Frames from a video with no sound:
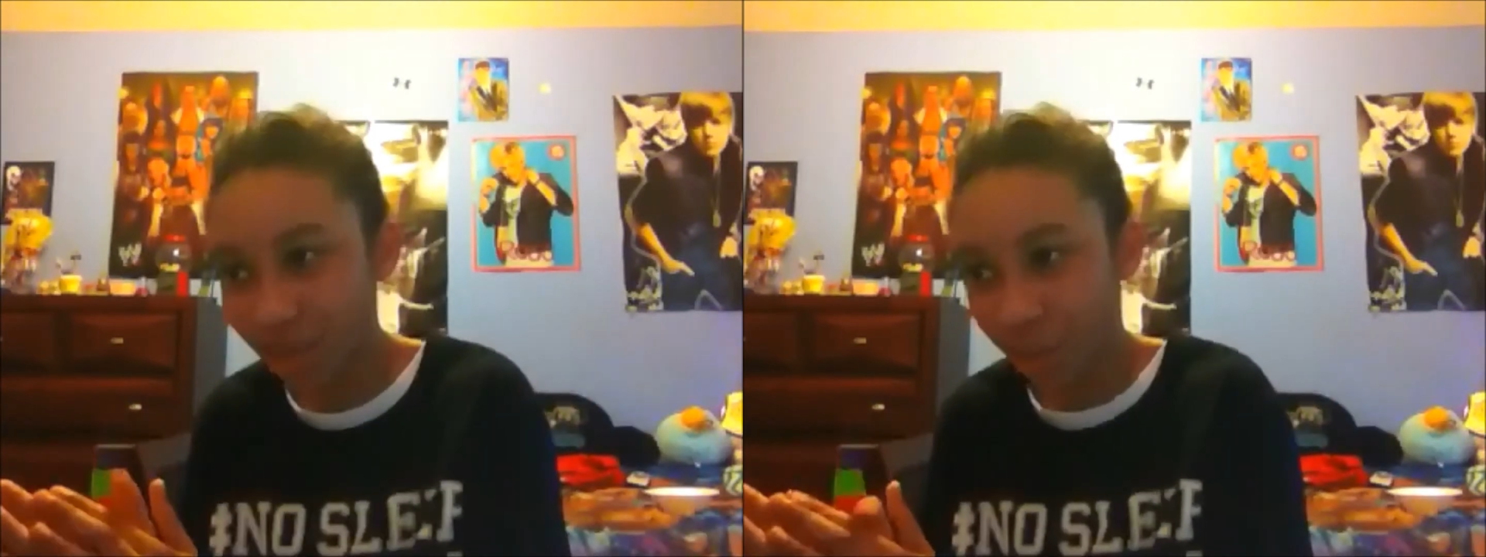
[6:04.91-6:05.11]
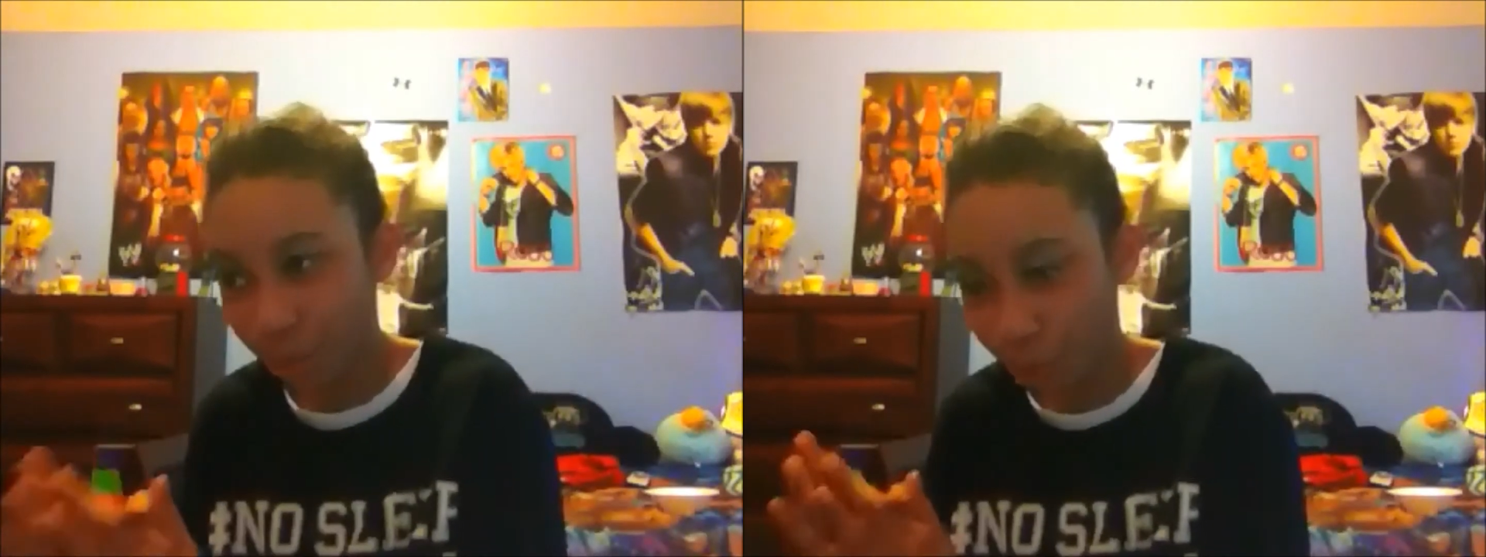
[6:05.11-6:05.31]

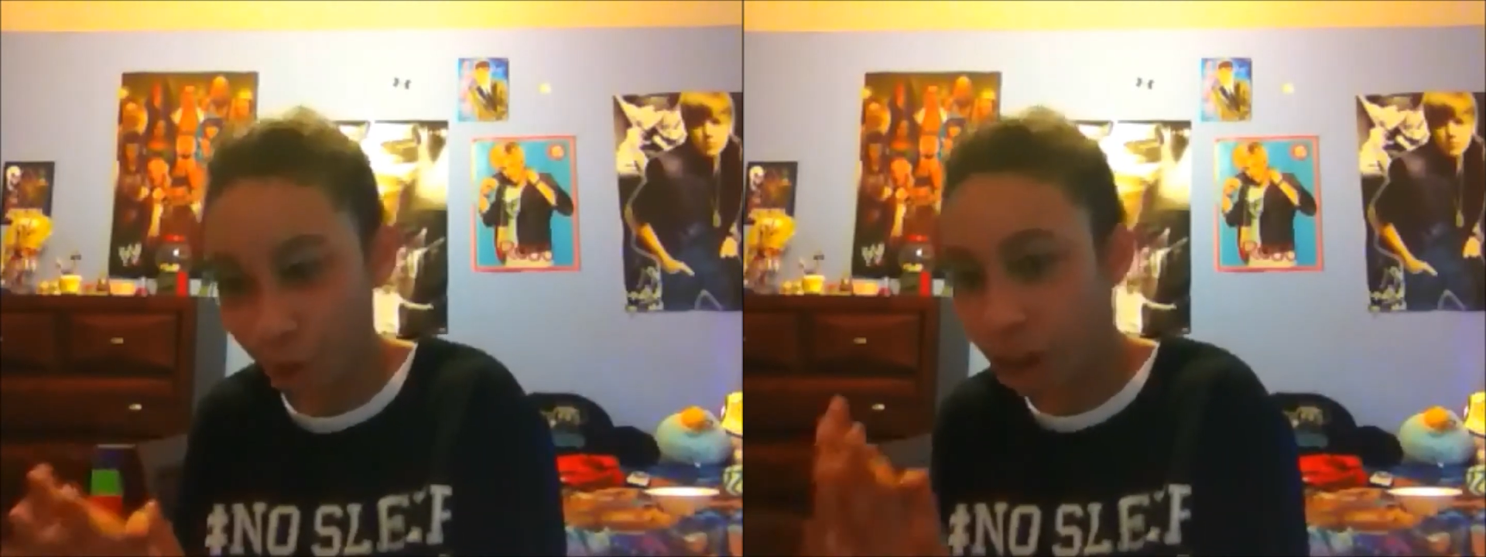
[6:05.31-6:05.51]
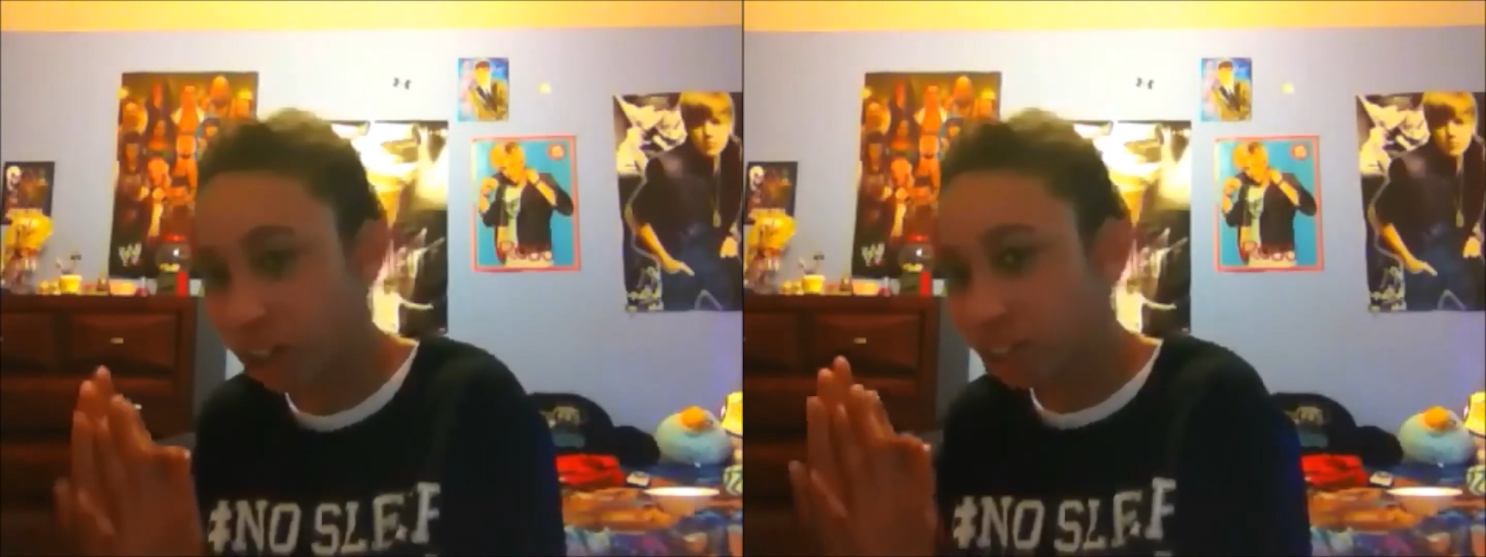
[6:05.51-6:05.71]
before
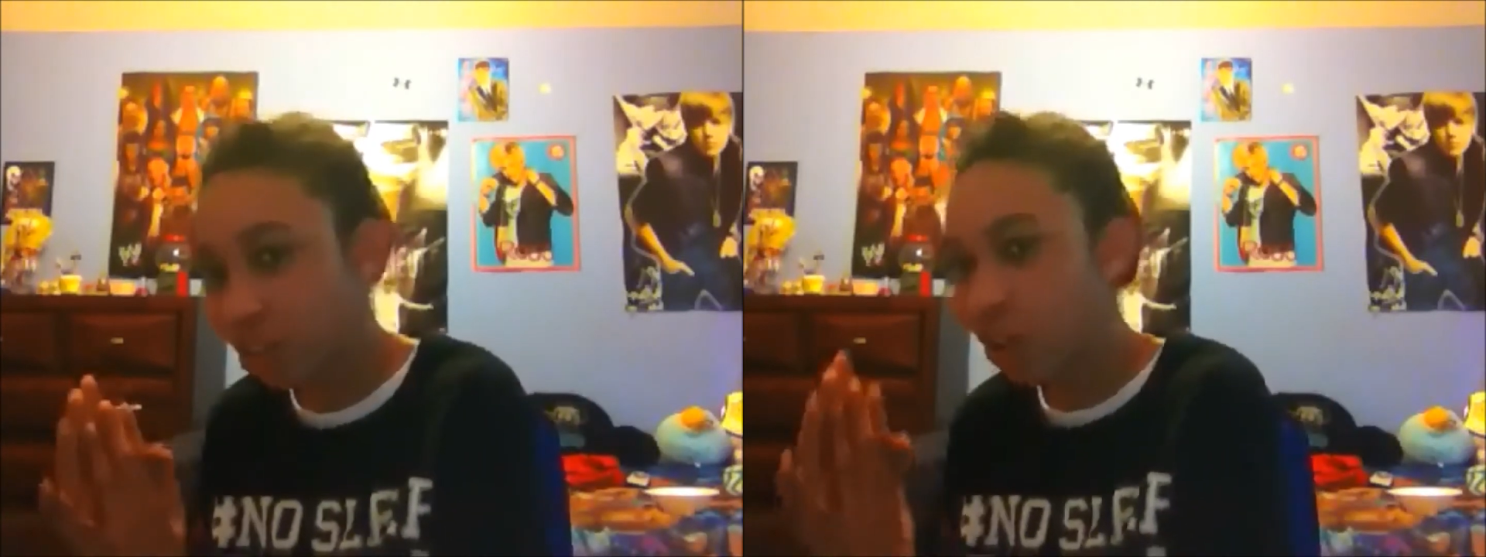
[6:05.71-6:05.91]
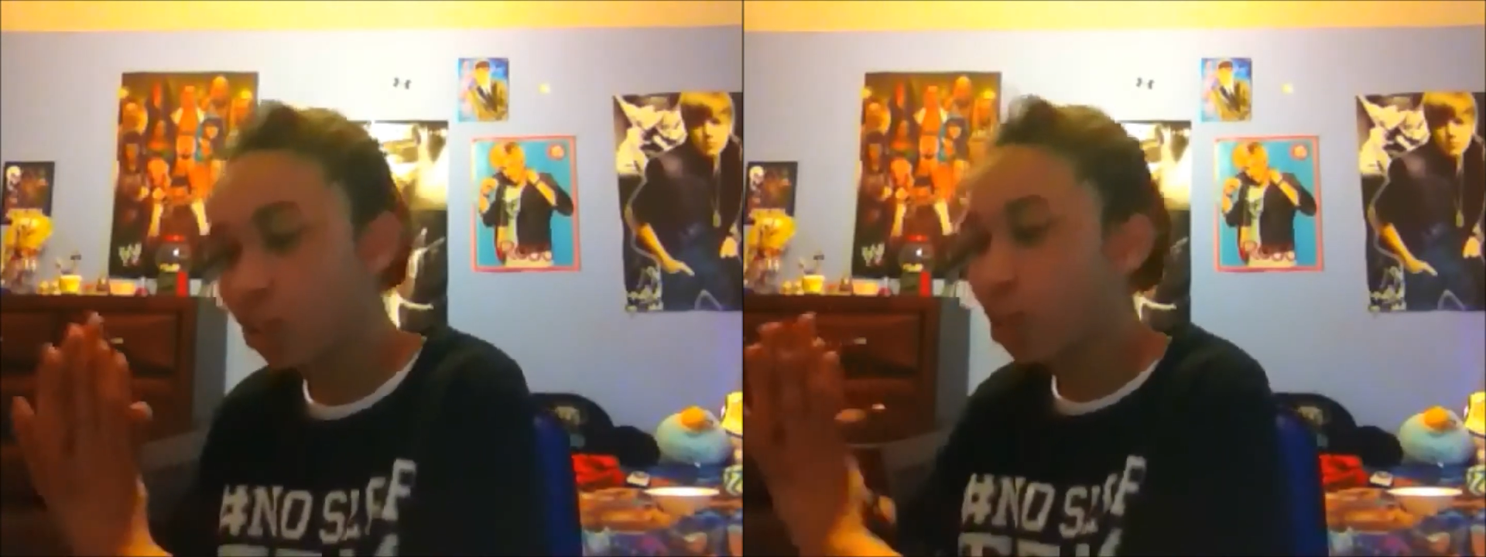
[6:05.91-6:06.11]
I started